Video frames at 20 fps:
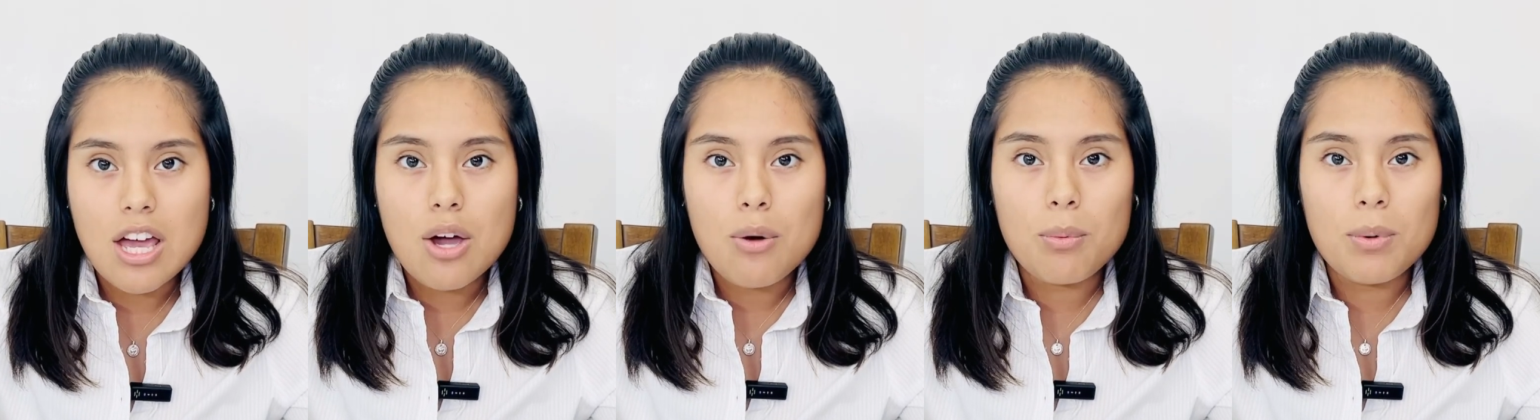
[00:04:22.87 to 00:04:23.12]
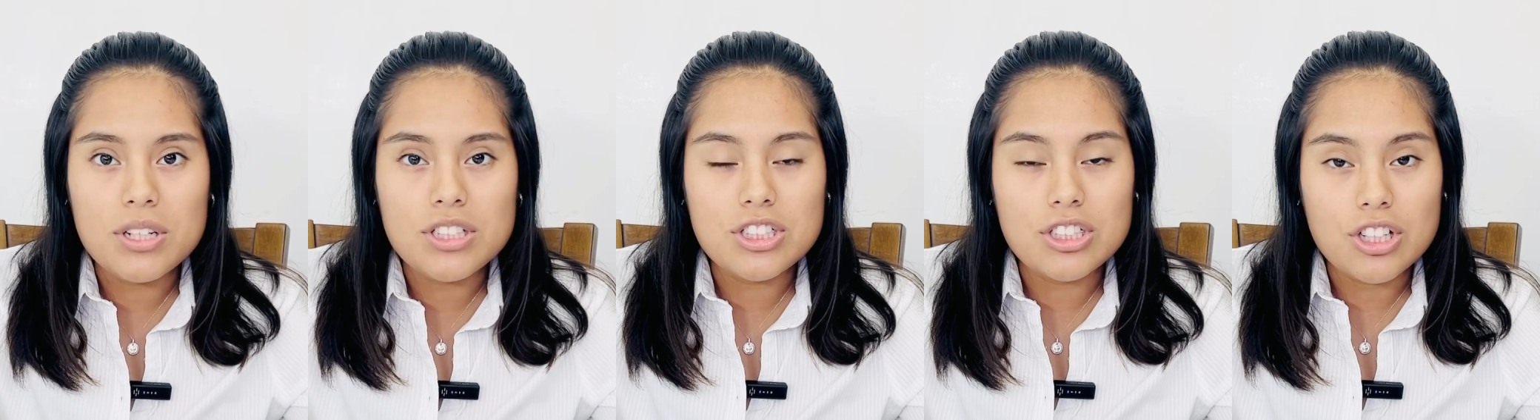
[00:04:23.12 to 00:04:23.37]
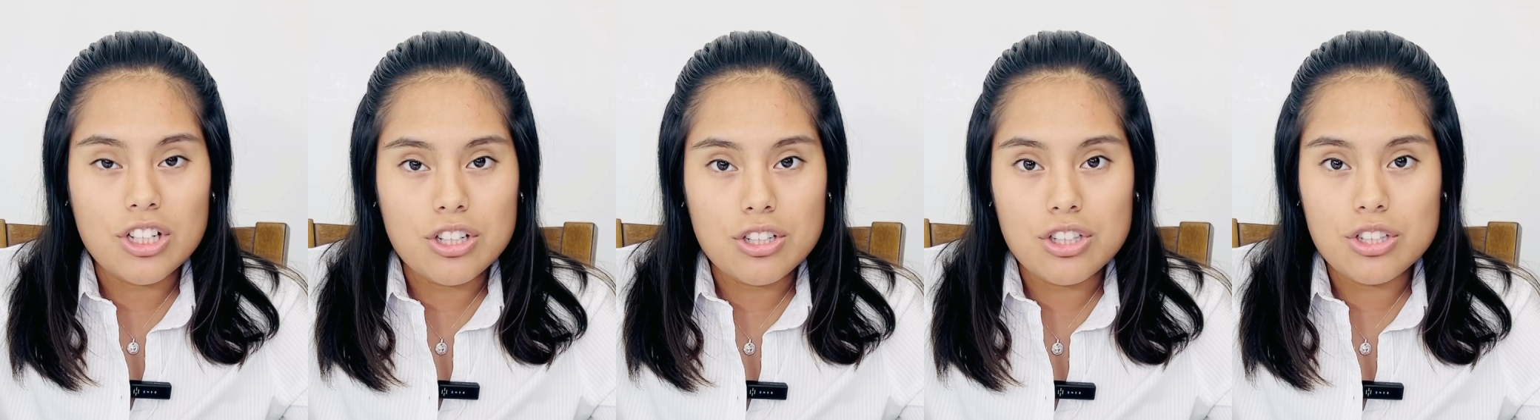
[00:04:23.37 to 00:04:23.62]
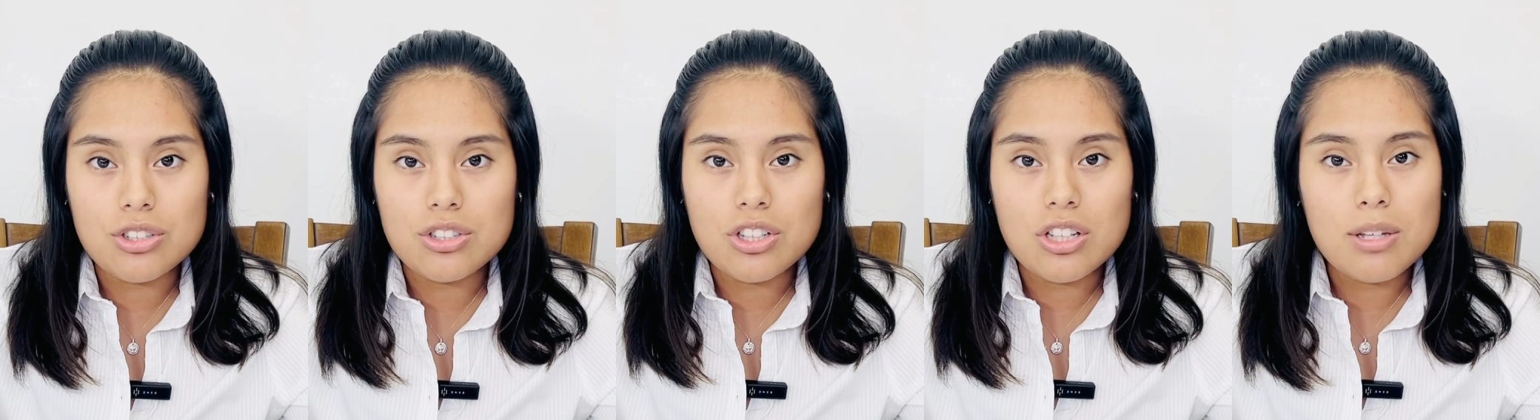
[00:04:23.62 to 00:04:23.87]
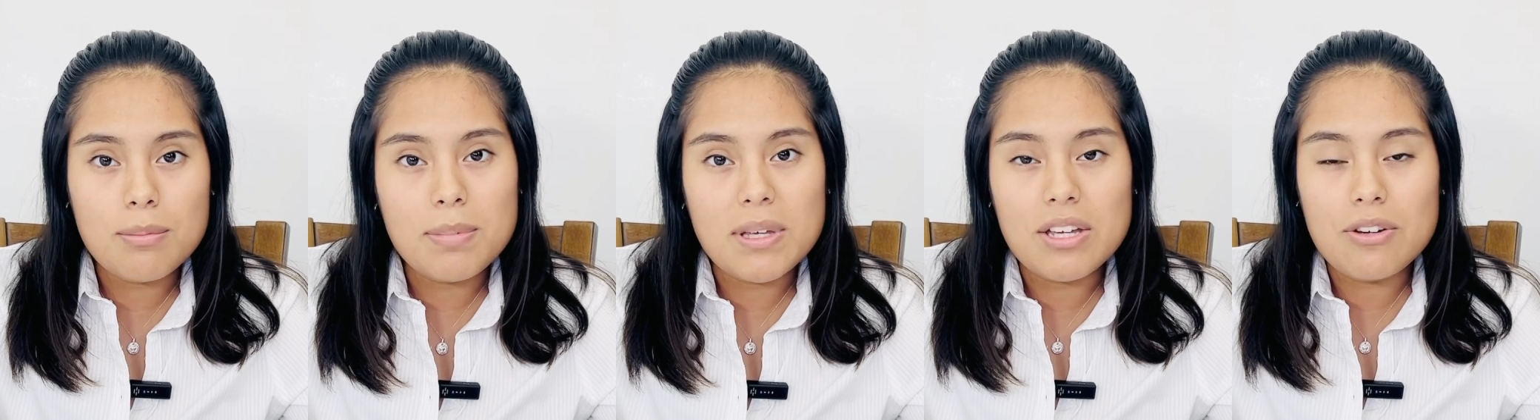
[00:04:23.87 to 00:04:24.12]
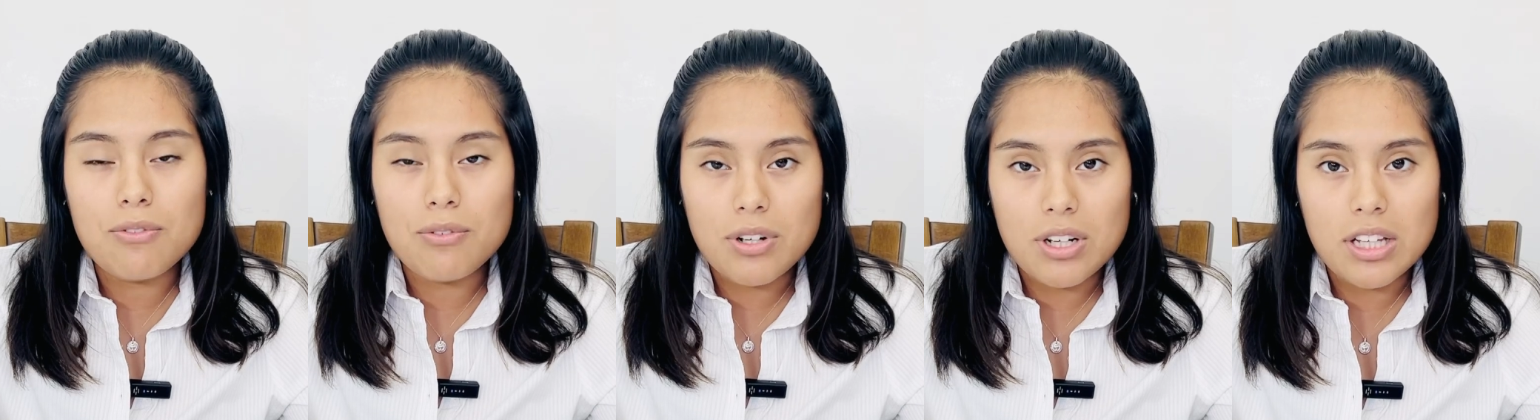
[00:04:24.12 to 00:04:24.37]
which could usually
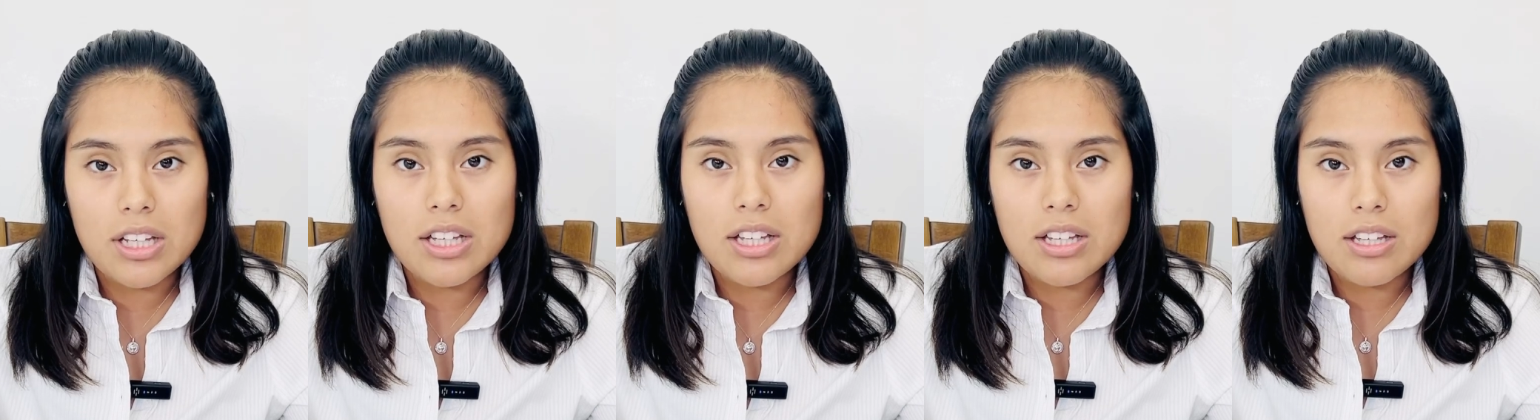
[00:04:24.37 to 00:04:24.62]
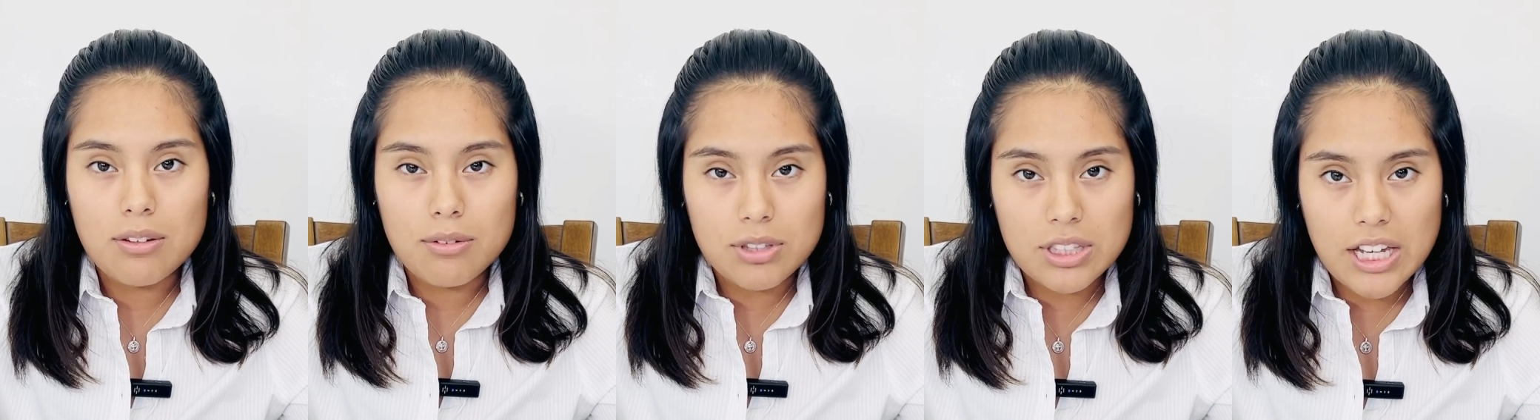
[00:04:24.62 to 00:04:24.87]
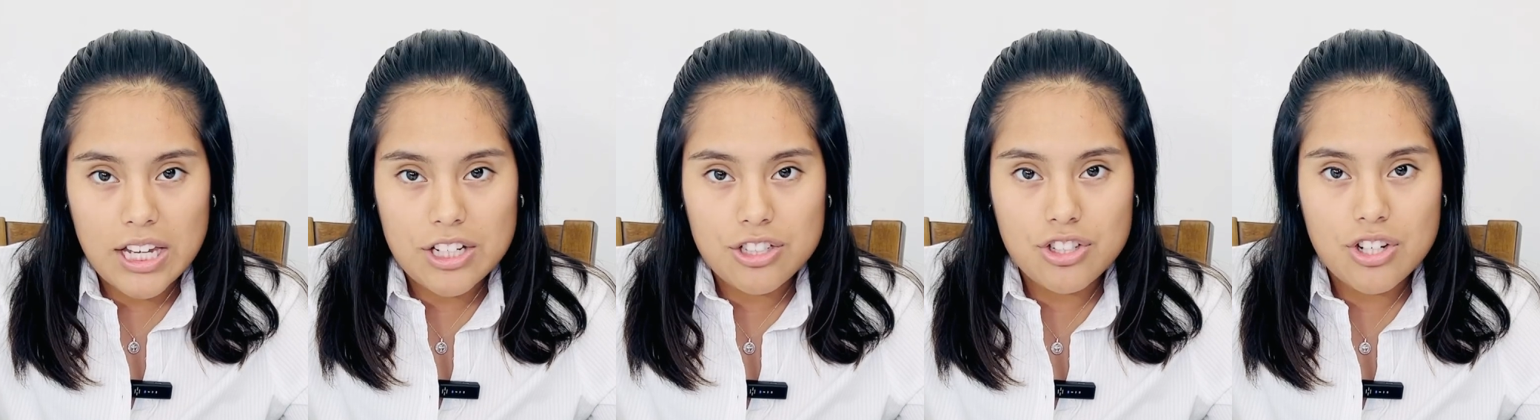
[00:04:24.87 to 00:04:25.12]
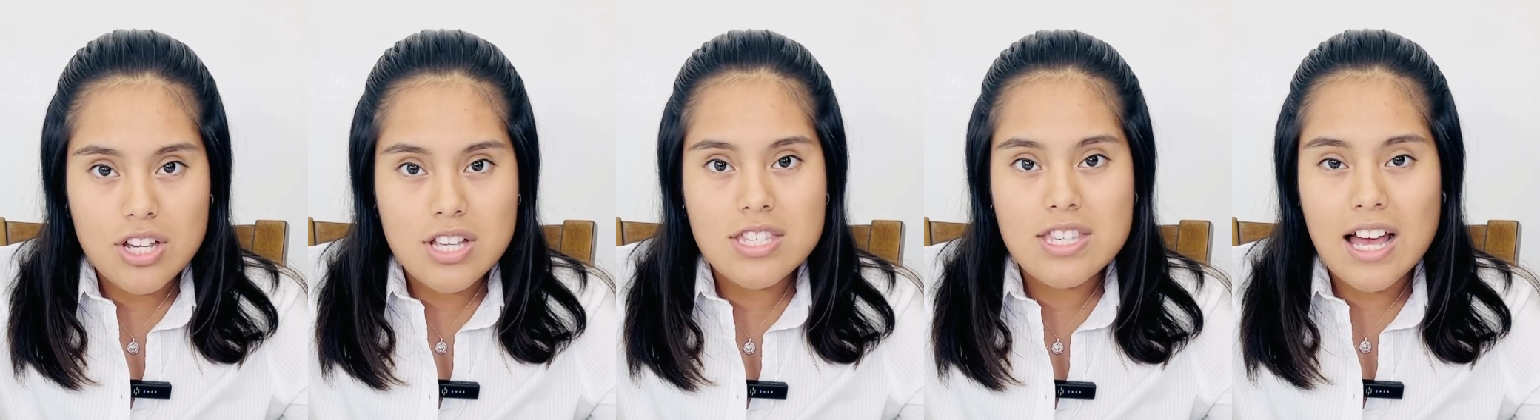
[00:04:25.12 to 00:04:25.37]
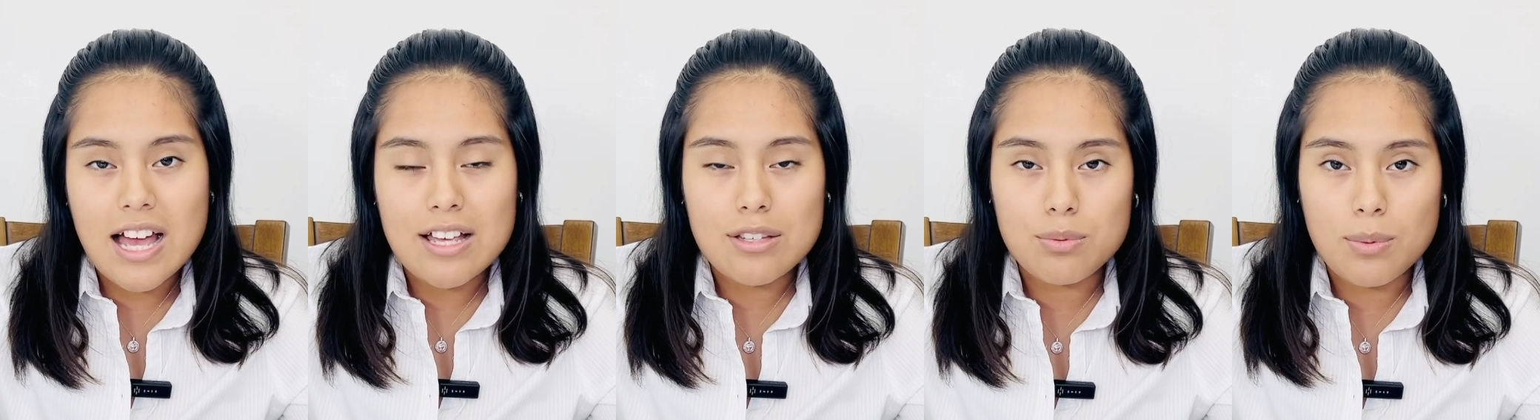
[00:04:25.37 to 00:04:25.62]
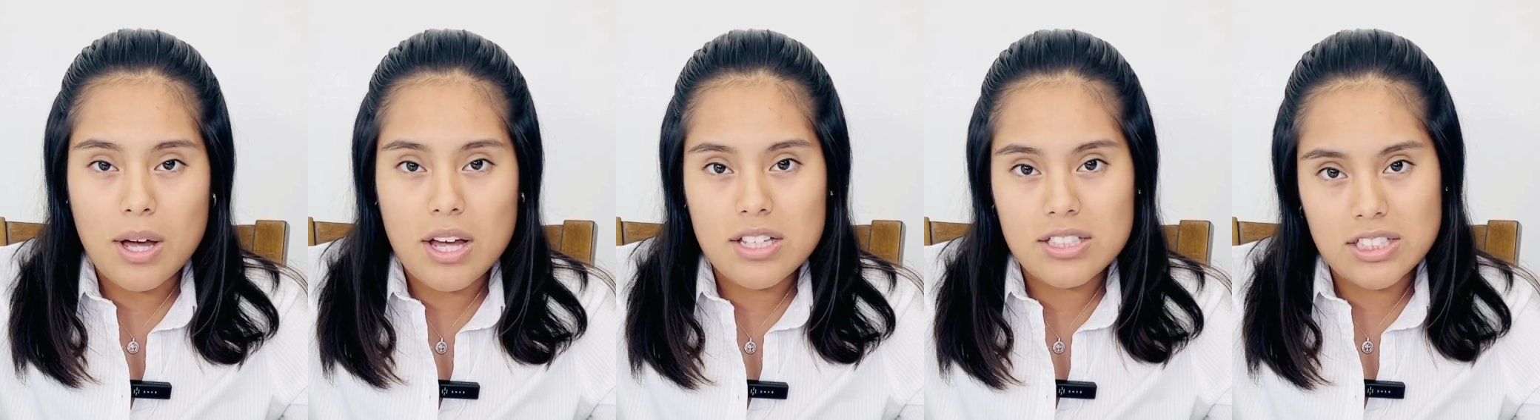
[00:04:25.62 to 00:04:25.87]
be really dangerous as
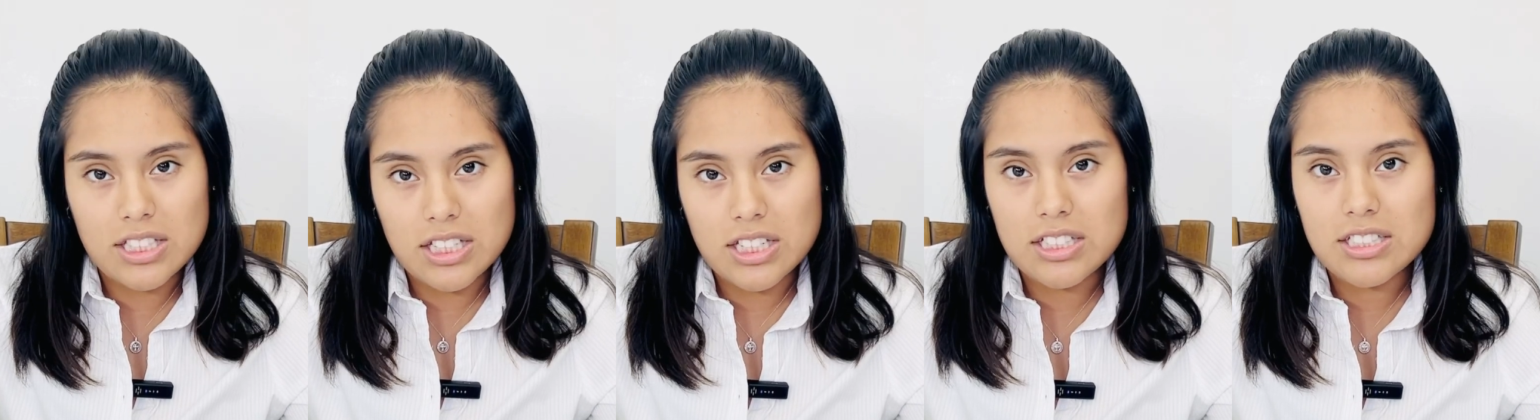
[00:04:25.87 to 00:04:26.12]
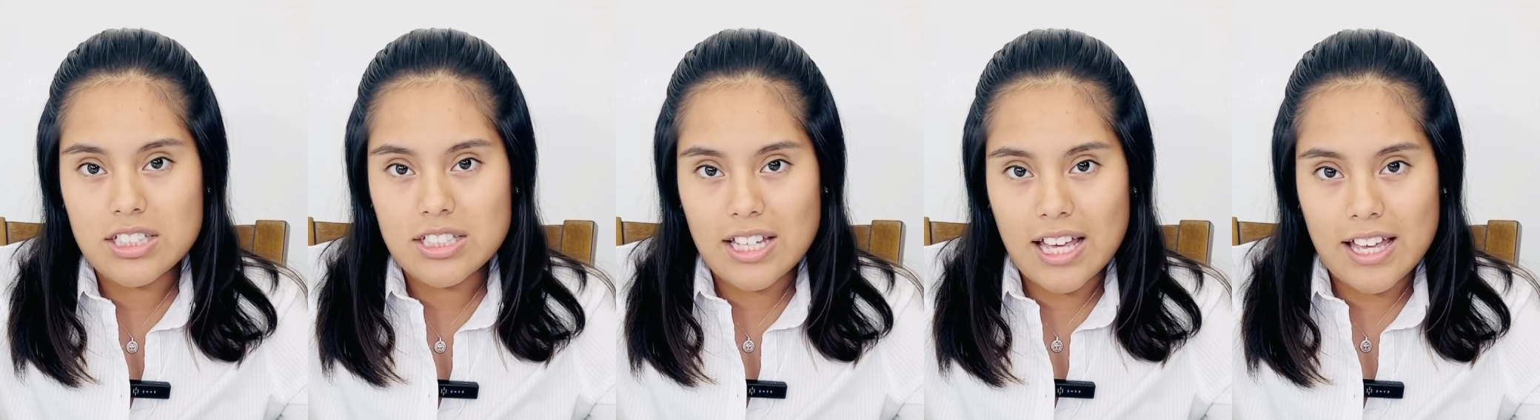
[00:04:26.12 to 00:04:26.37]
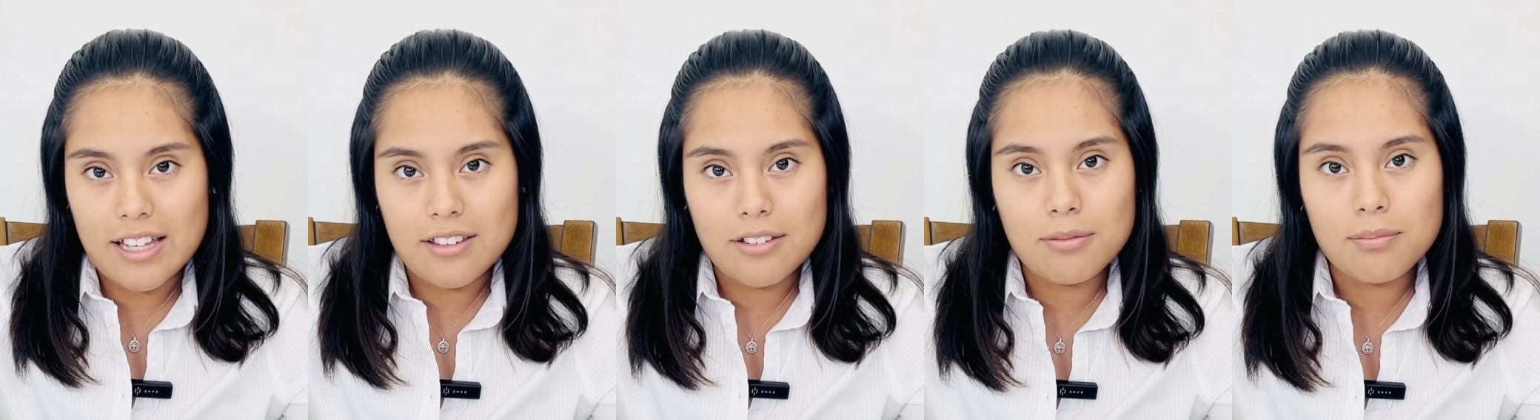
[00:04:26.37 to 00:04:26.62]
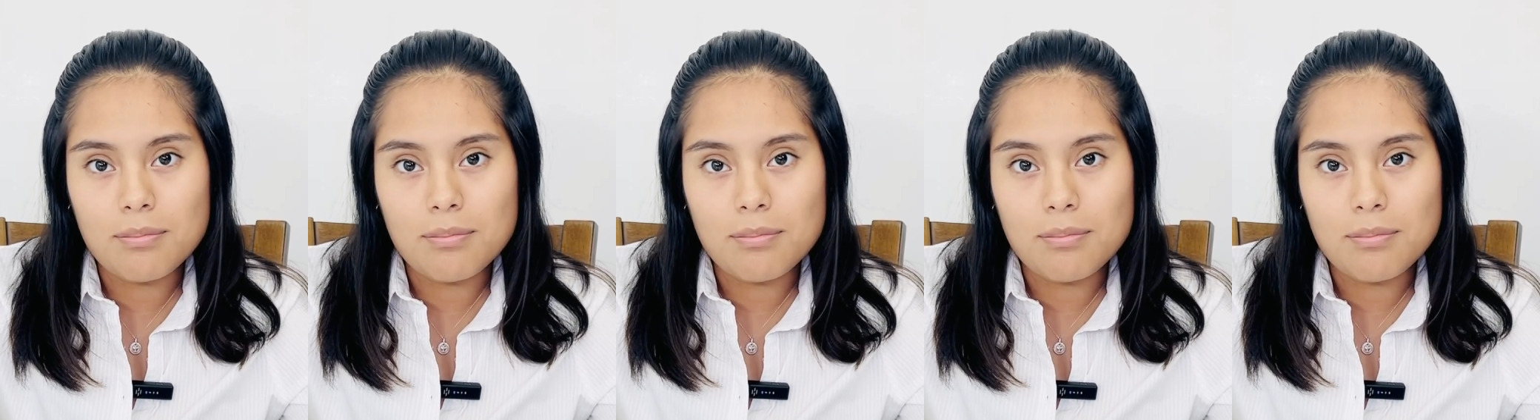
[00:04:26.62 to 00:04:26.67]
well as leading to death.